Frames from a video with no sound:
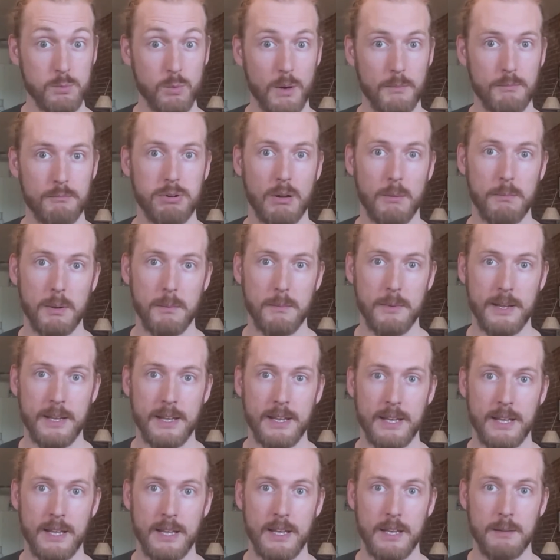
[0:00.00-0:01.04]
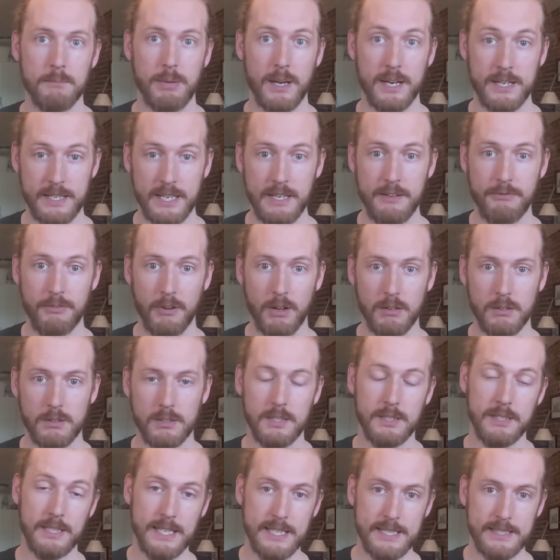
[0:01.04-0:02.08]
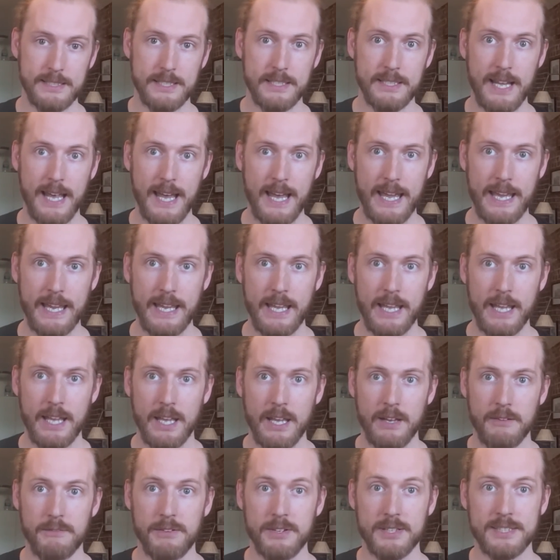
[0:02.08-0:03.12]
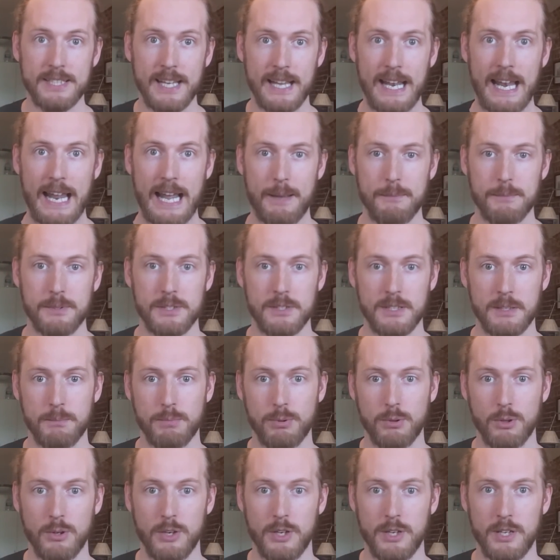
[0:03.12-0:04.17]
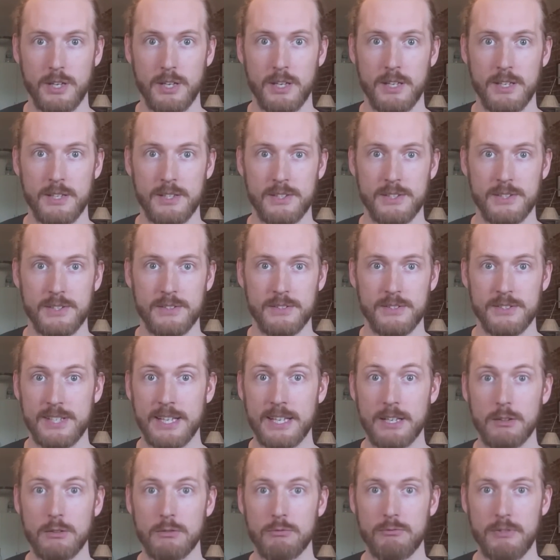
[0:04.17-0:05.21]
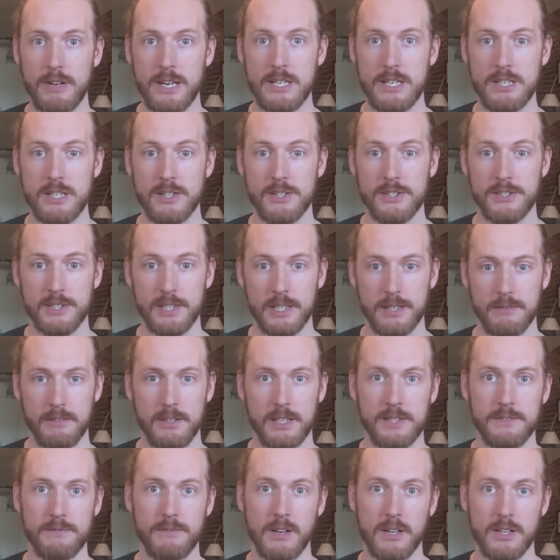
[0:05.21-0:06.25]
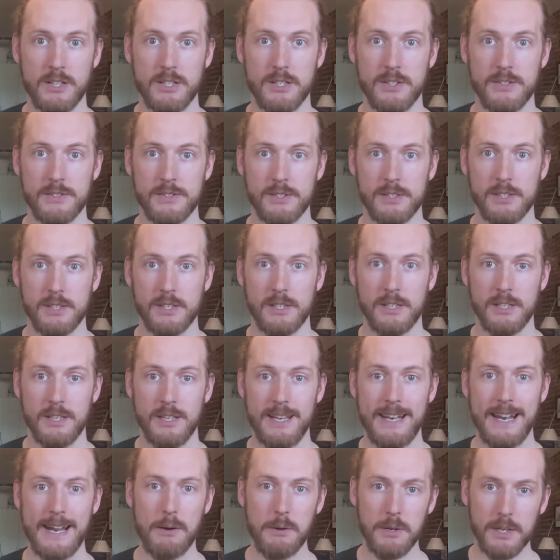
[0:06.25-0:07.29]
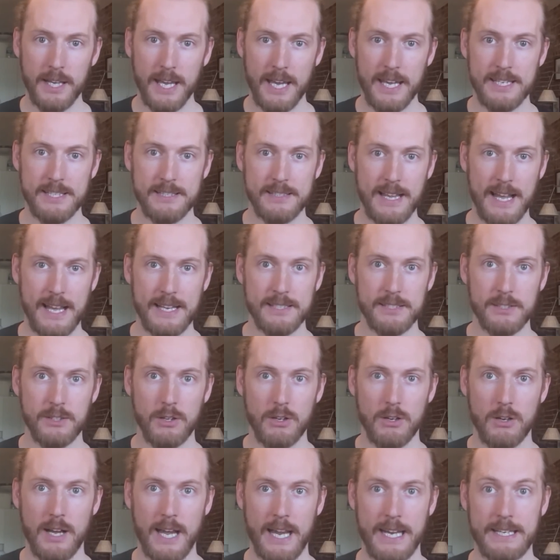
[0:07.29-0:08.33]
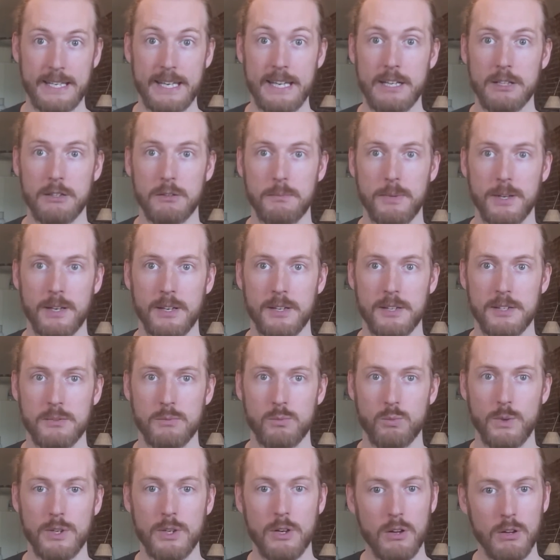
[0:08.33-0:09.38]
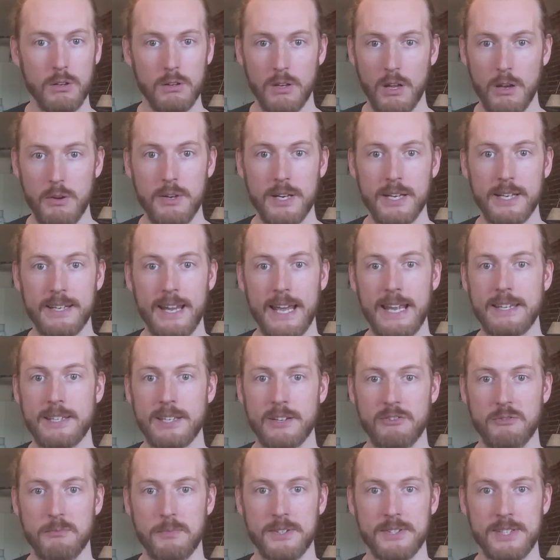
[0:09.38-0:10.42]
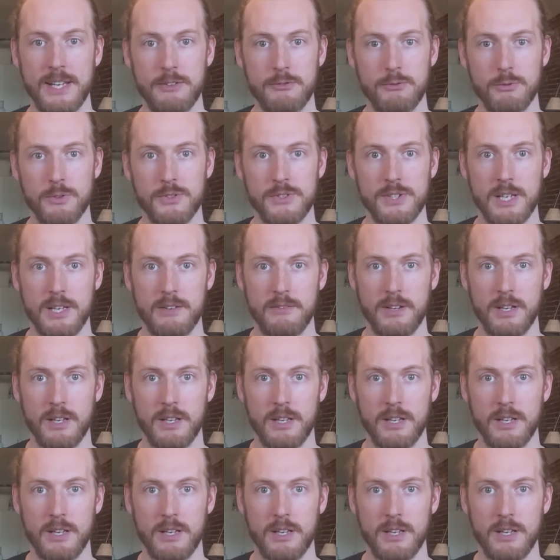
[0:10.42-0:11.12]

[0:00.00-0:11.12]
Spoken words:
problem here. By default, at least today, Vercel apps are deployed as single region serverless functions. In our case, that's not ideal because we're not loading data from a central server.